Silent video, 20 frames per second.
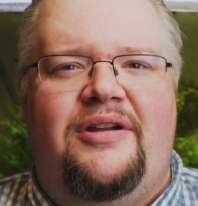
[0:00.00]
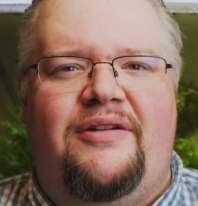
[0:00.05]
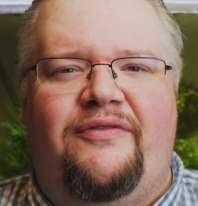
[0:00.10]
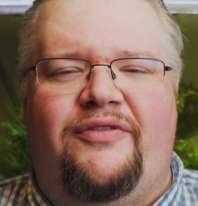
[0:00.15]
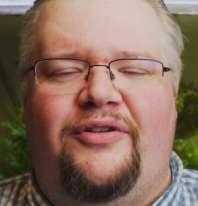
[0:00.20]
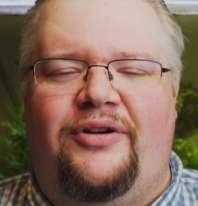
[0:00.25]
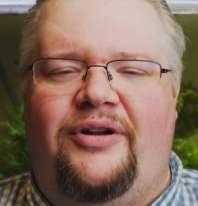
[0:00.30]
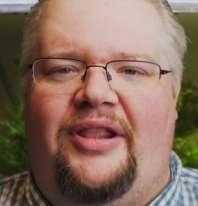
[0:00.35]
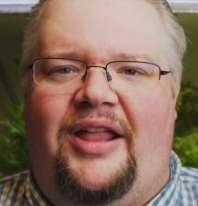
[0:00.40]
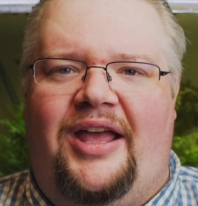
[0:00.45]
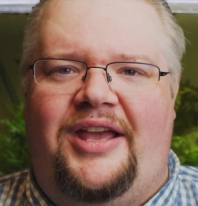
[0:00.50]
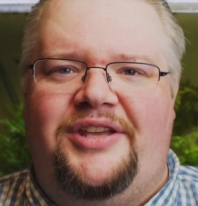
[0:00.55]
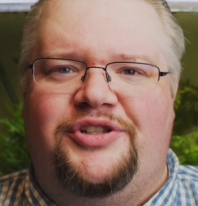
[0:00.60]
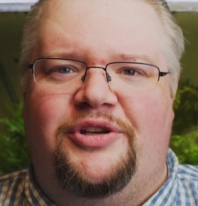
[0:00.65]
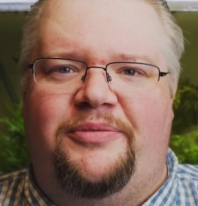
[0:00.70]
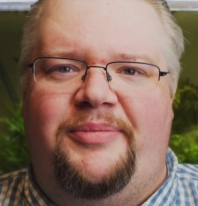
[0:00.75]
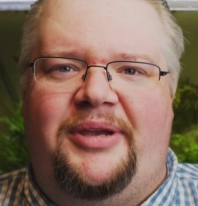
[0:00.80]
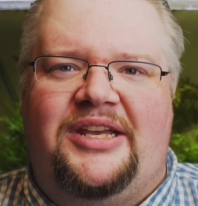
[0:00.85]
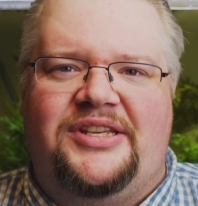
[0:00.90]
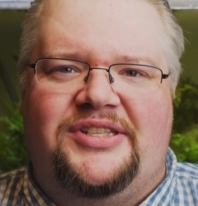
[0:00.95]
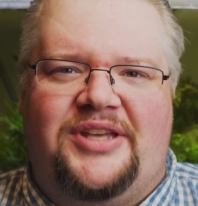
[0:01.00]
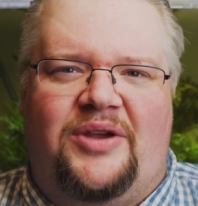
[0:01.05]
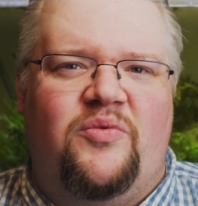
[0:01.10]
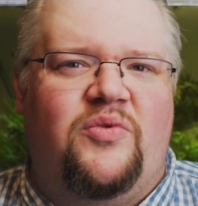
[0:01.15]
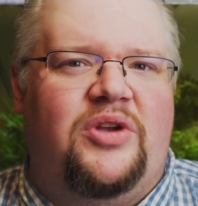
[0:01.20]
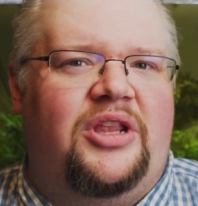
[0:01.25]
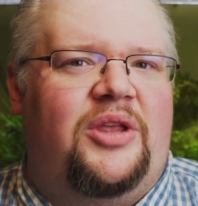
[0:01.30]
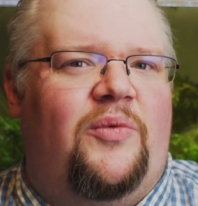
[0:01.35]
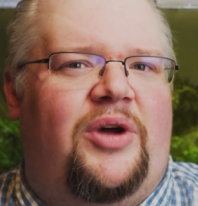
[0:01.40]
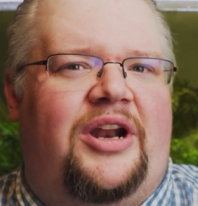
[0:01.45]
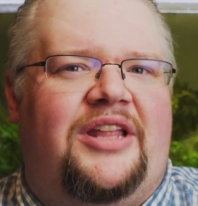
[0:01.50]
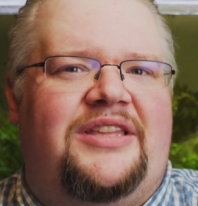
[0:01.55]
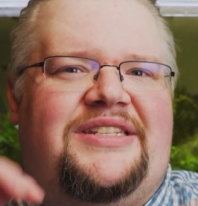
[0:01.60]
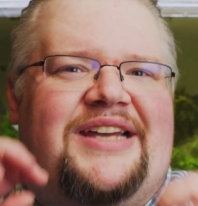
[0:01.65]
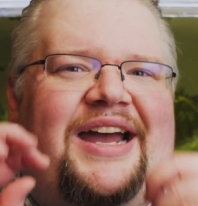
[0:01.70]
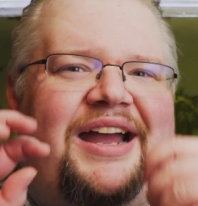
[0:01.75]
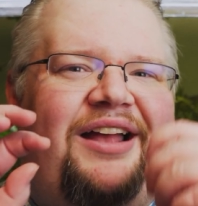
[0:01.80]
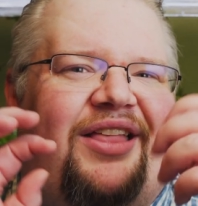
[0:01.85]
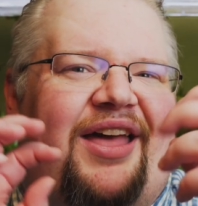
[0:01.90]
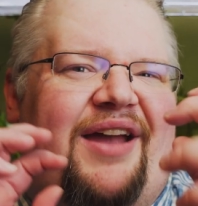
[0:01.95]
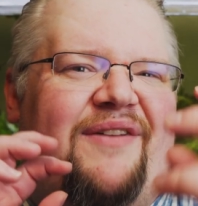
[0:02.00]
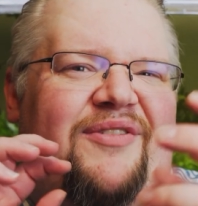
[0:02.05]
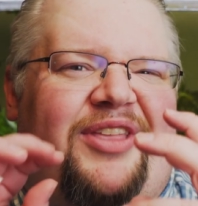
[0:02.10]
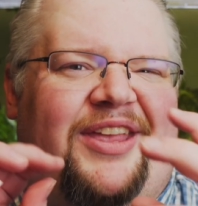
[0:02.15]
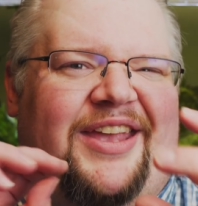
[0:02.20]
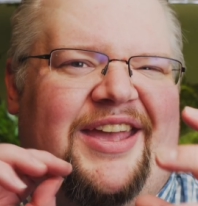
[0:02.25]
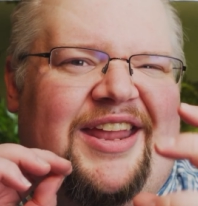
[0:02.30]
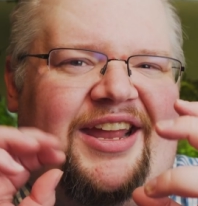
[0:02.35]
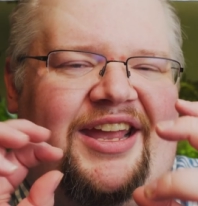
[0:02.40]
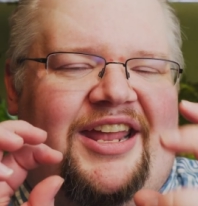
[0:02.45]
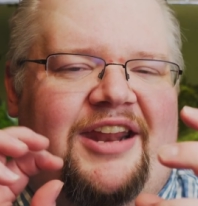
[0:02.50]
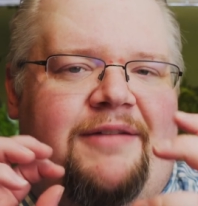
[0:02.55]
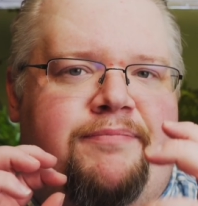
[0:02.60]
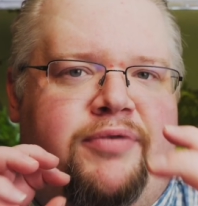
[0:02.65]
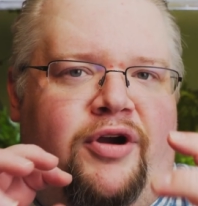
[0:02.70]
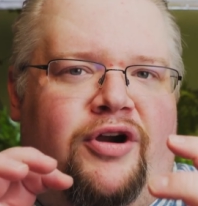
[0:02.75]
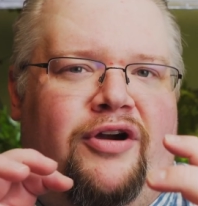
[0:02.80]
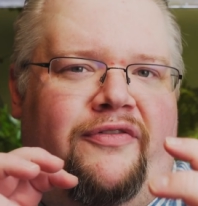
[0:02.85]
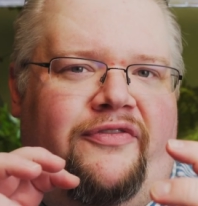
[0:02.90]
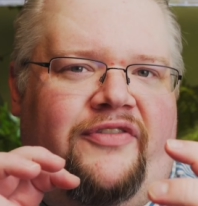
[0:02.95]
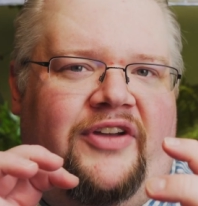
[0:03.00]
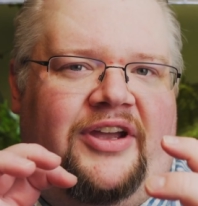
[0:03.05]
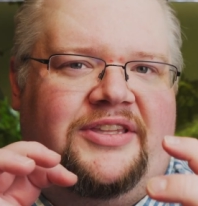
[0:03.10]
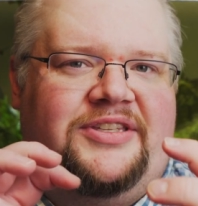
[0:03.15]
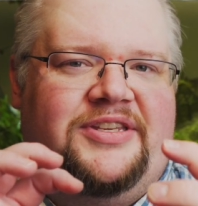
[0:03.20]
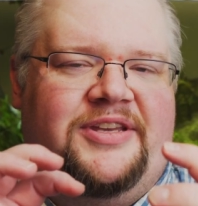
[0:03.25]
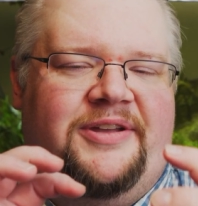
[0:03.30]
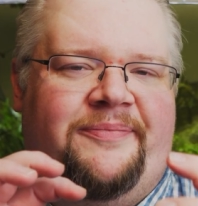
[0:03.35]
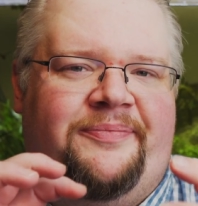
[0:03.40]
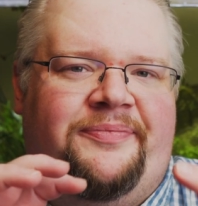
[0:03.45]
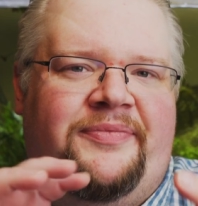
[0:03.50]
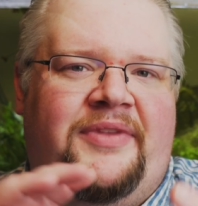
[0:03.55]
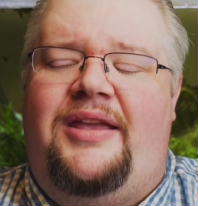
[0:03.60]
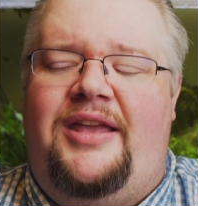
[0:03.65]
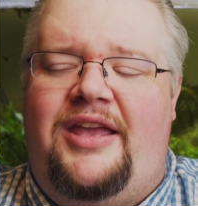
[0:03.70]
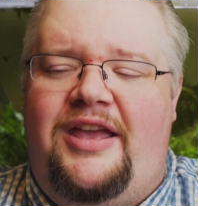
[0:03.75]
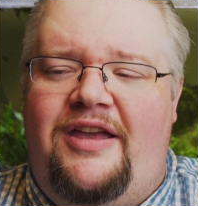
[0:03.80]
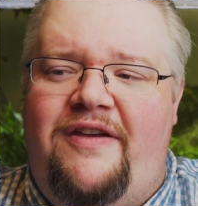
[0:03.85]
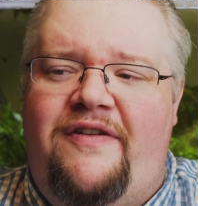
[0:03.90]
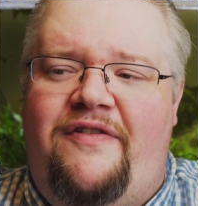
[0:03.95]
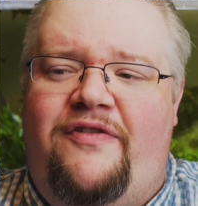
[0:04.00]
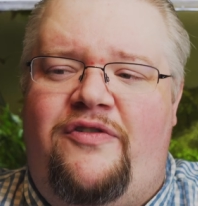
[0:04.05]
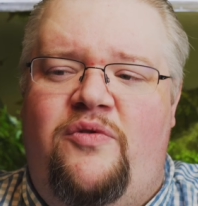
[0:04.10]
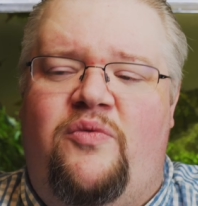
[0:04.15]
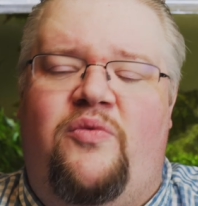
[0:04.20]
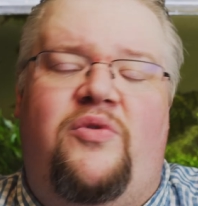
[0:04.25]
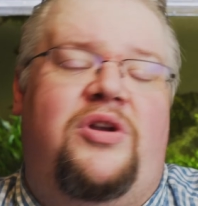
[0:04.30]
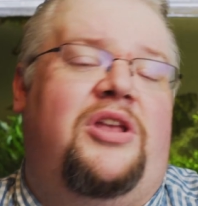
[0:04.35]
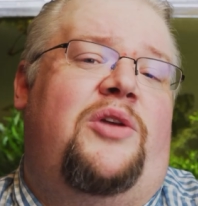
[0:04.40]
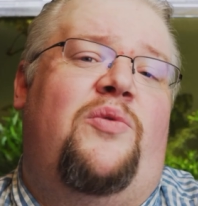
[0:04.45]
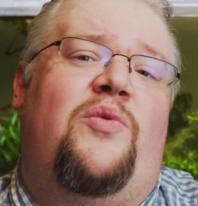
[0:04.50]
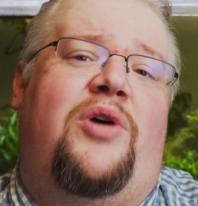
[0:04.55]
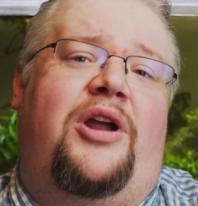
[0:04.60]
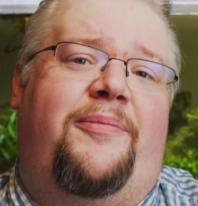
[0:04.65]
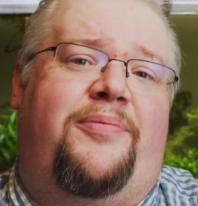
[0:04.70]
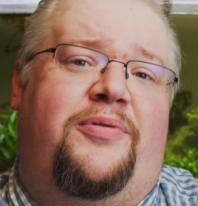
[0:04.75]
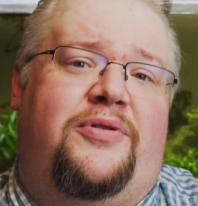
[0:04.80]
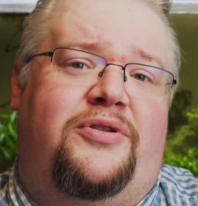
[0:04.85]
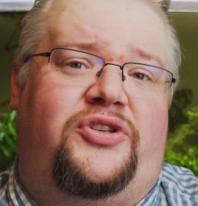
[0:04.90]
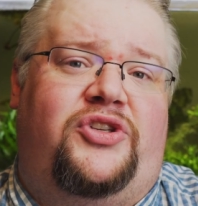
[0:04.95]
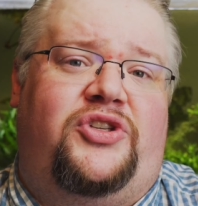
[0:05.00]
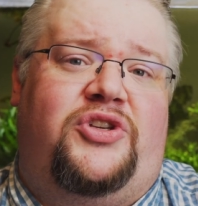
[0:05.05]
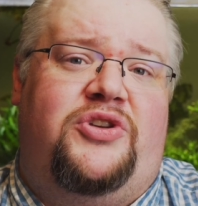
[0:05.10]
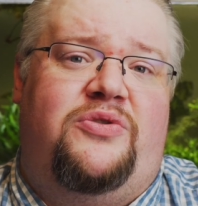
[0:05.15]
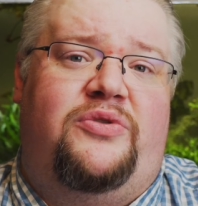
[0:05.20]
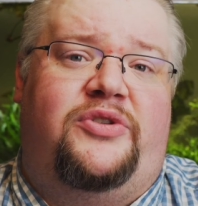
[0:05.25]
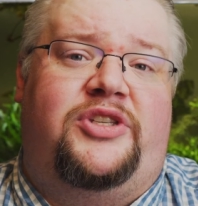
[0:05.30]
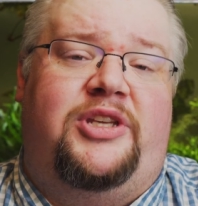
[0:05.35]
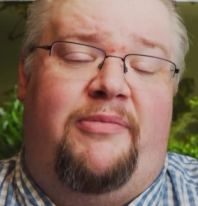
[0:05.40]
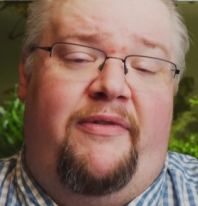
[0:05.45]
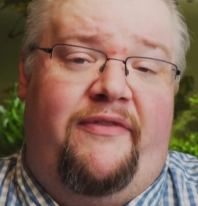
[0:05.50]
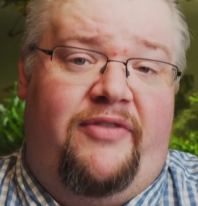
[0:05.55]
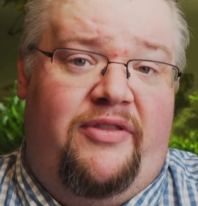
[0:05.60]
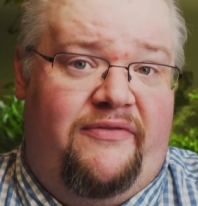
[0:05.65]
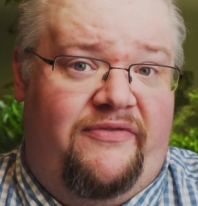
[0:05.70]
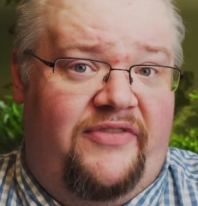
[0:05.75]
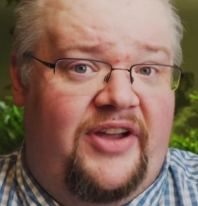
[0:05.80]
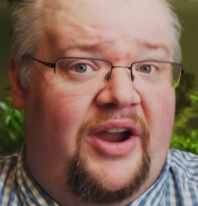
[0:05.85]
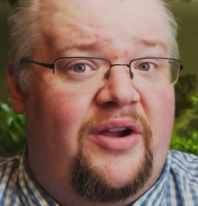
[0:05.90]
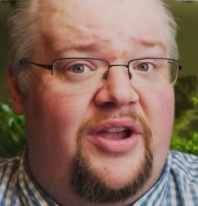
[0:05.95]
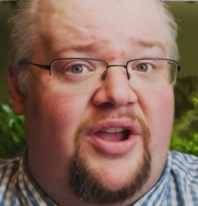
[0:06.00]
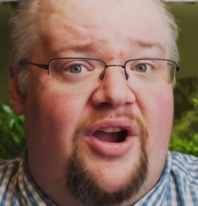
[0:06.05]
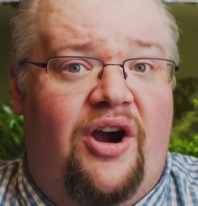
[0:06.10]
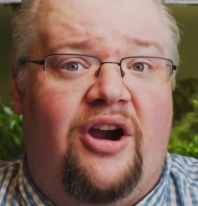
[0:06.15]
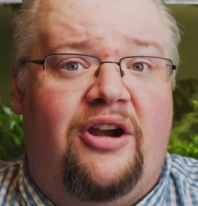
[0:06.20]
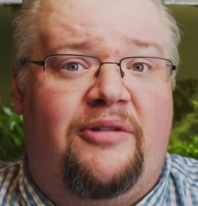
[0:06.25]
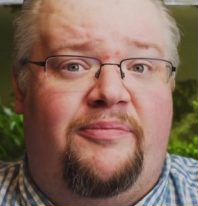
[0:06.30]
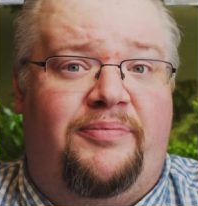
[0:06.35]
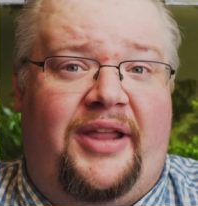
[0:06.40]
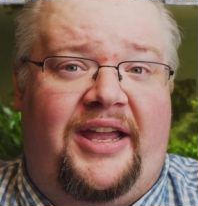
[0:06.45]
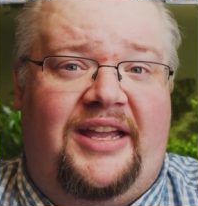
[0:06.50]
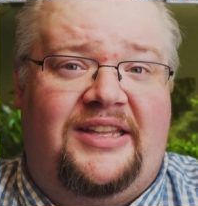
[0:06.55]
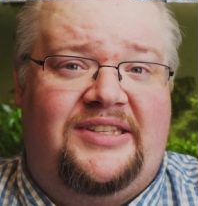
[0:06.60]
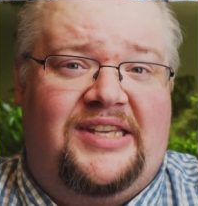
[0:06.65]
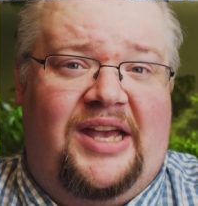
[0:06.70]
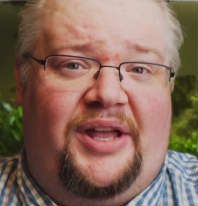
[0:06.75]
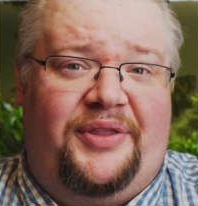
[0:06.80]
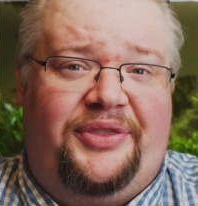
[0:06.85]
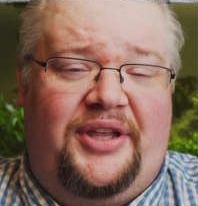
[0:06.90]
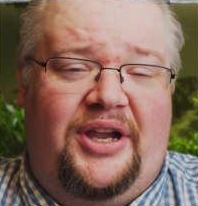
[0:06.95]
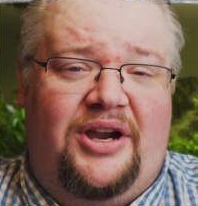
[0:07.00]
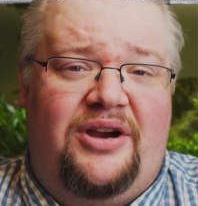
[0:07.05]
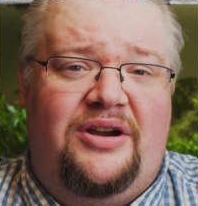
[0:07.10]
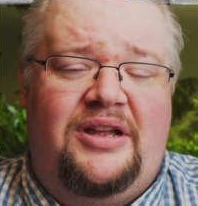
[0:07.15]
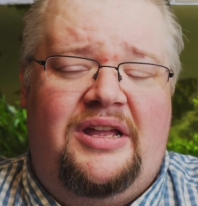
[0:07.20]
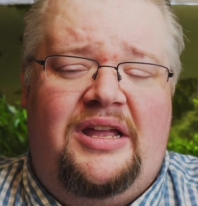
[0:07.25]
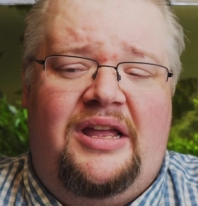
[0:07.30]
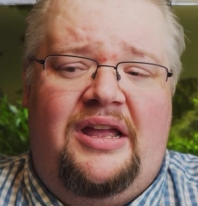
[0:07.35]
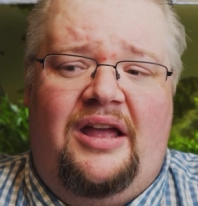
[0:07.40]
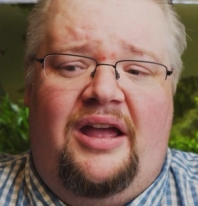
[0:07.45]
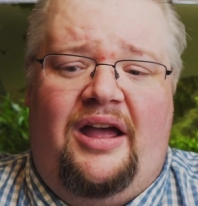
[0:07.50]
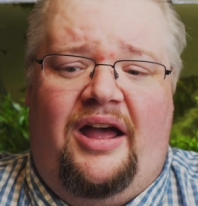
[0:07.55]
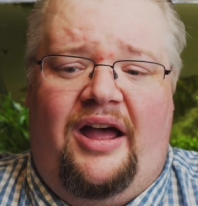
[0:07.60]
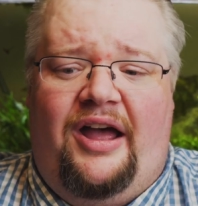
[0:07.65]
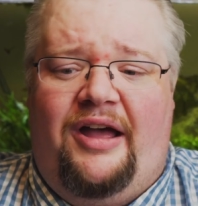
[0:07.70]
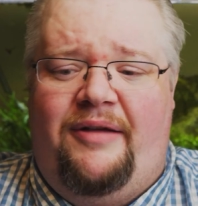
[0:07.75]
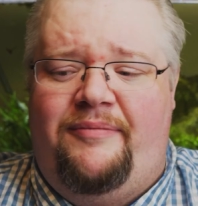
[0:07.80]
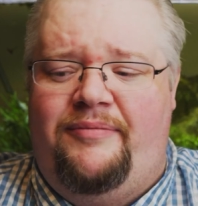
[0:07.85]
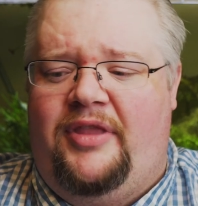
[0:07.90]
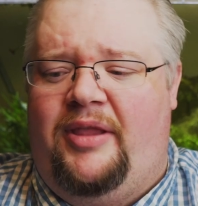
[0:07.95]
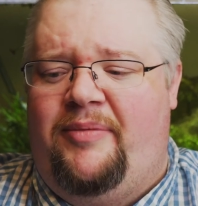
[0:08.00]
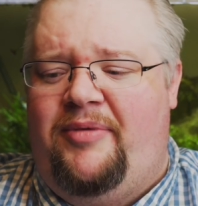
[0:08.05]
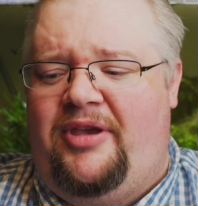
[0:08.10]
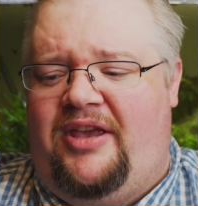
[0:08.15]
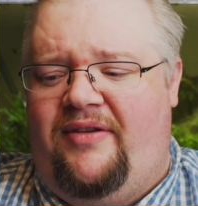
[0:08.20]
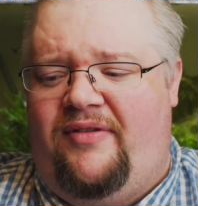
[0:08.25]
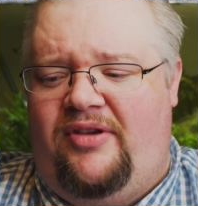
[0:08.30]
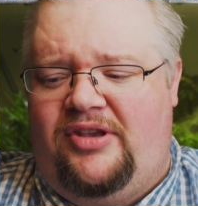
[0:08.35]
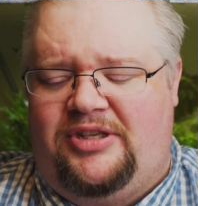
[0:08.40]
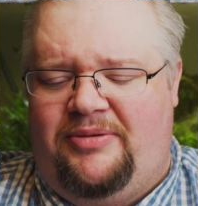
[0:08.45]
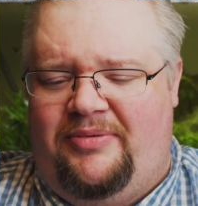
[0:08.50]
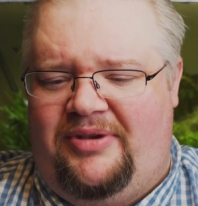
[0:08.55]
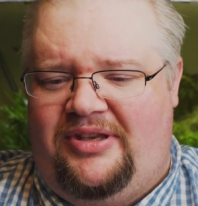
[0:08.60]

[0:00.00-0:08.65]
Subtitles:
fertilizer because I really want to dial everything in and get it perfect. If you really want to pursue some of the very hard plants out there, let me give you some